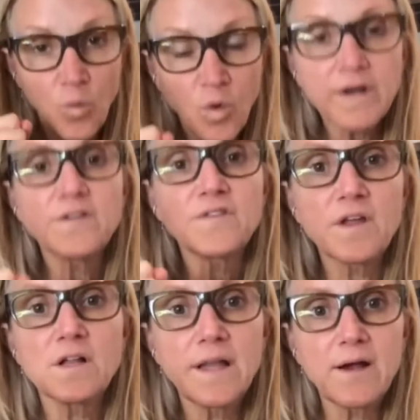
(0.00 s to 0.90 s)
What
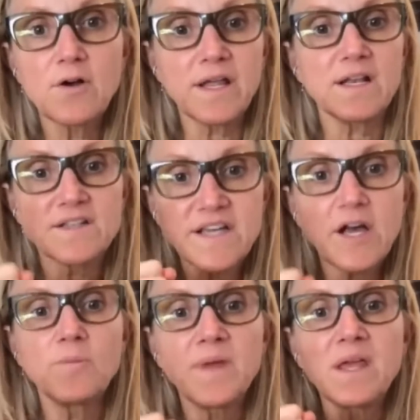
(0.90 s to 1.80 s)
is the clarity?
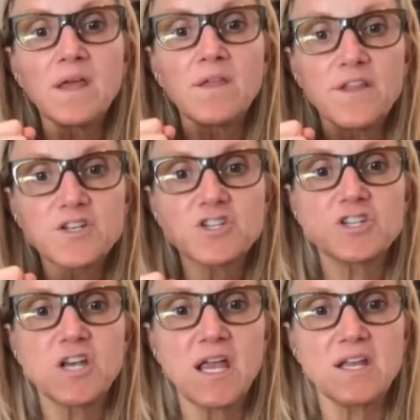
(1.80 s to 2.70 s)
Tell me the
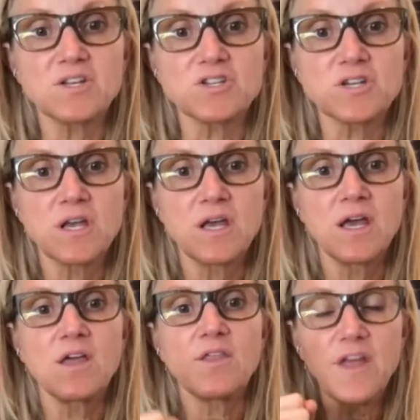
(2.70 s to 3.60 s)
change
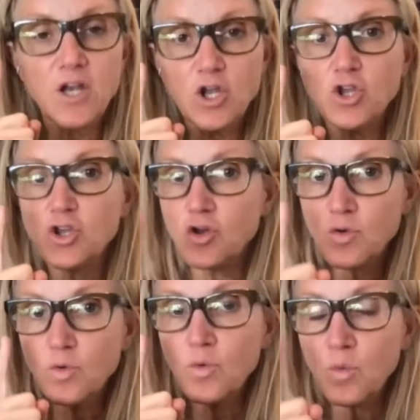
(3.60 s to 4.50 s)
that
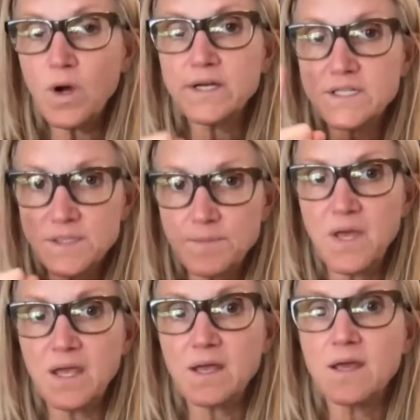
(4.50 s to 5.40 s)
you want to
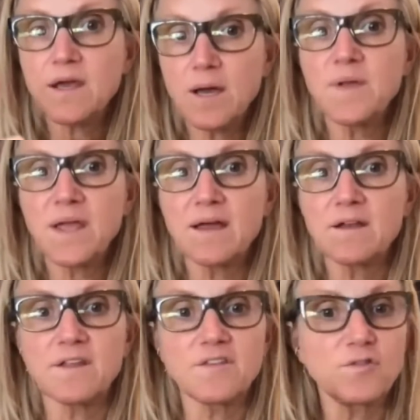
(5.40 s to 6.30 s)
make coming
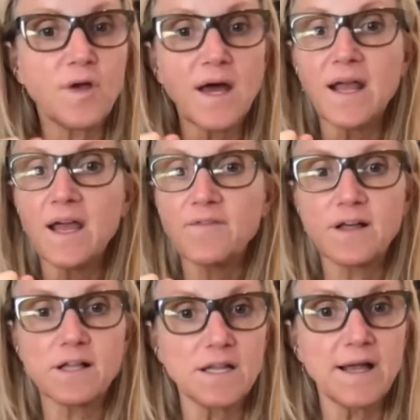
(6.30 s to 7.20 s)
out of this. You got to
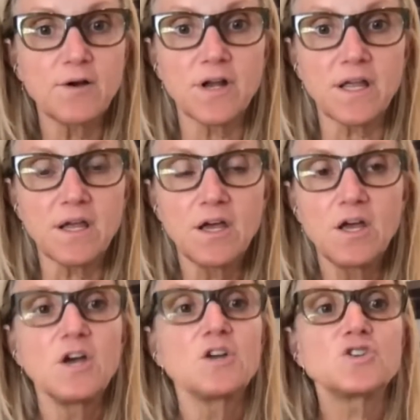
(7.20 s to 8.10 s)
have the clarity
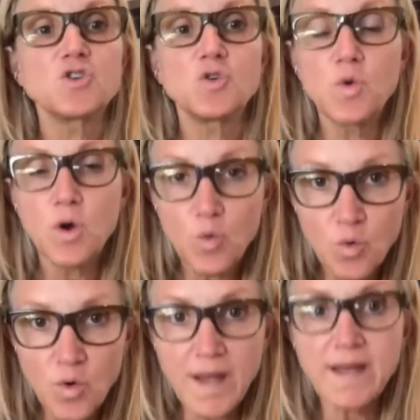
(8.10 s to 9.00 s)
to
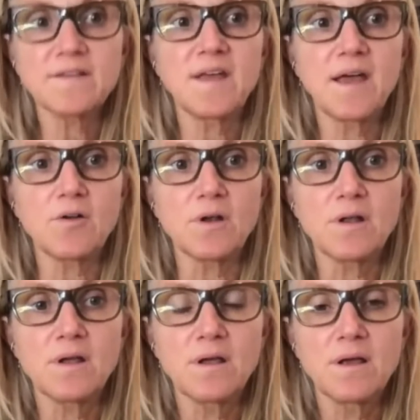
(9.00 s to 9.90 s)
write it
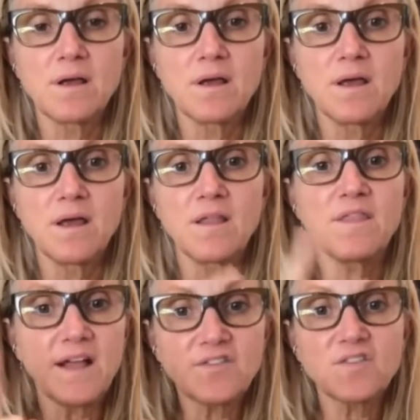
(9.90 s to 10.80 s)
down.
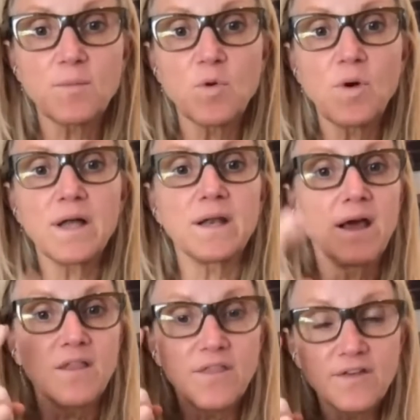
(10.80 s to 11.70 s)
That's number
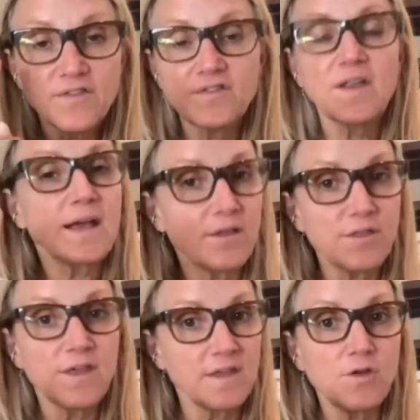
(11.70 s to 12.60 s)
one. The
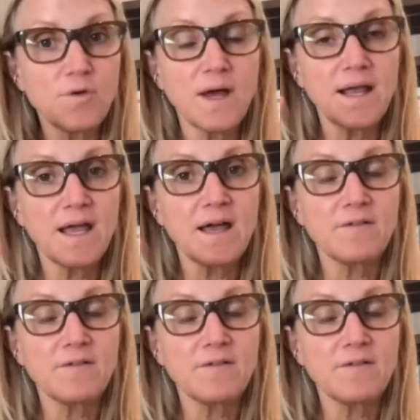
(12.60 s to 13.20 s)
second thing that you got to